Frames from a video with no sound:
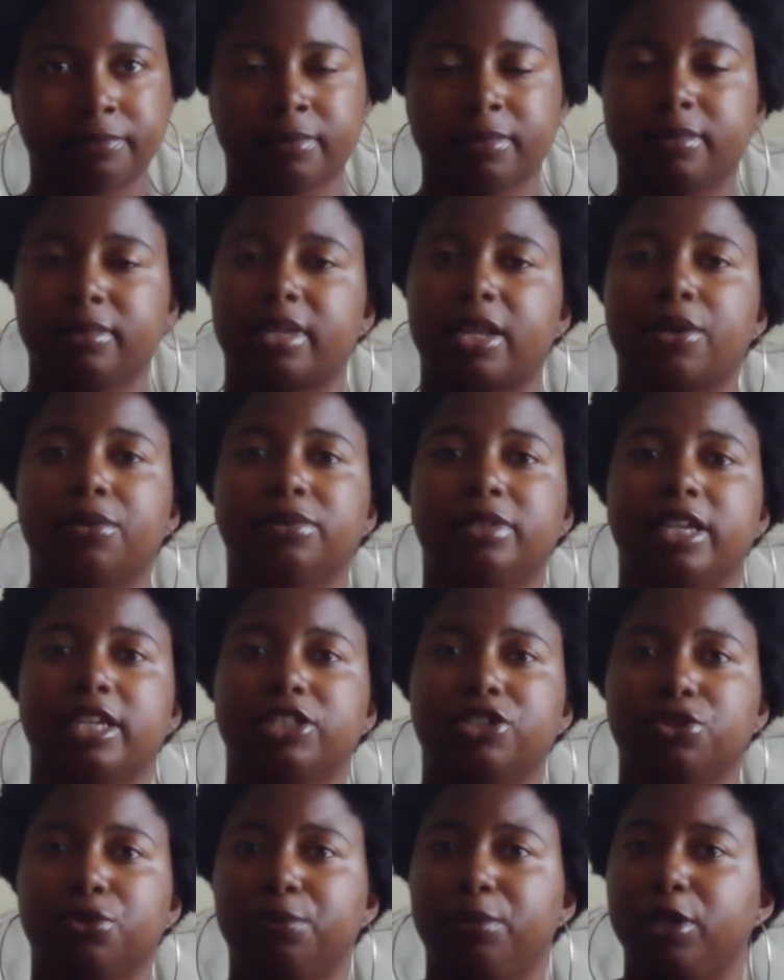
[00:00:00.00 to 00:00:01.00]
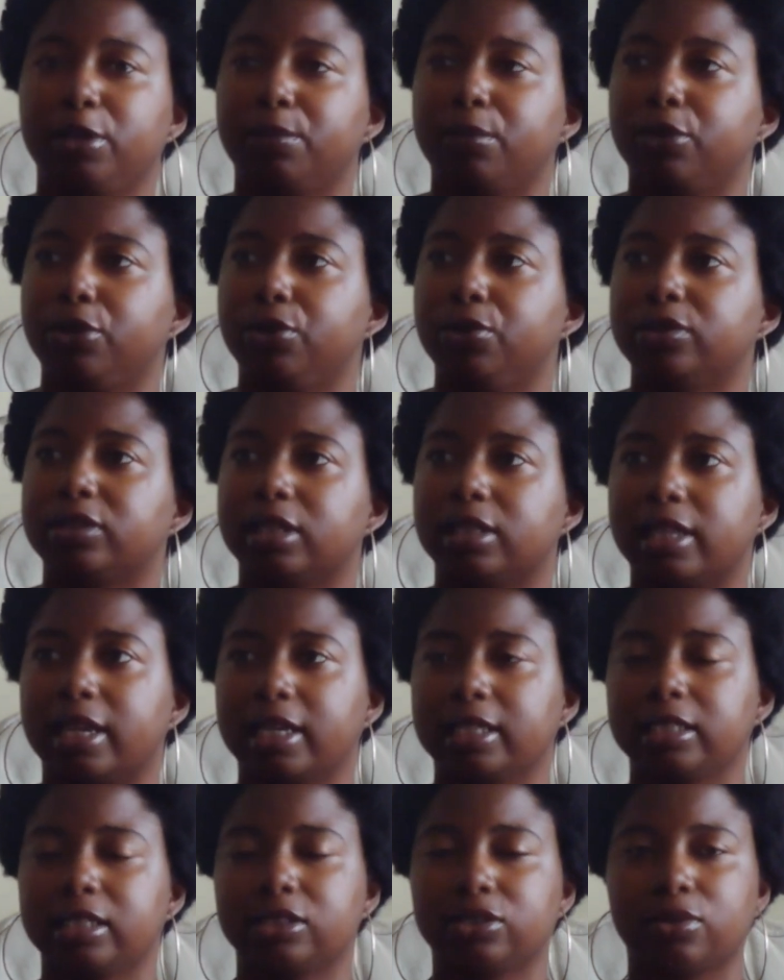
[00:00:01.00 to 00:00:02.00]
Nowadays, people use
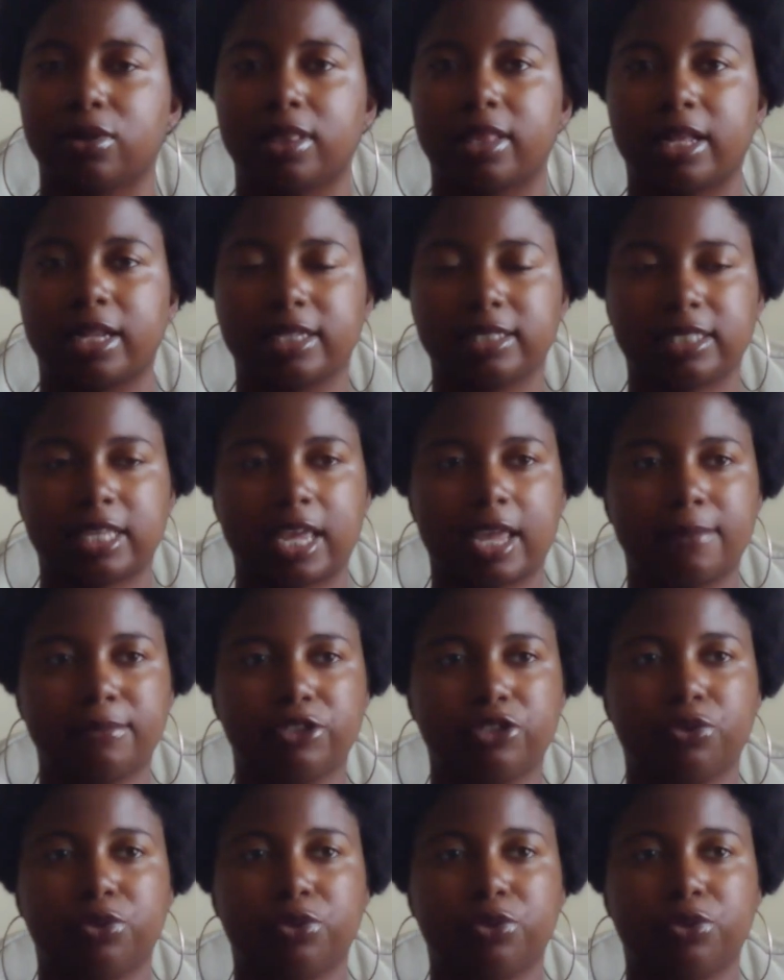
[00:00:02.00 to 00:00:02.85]
Alexa, so a lot of times,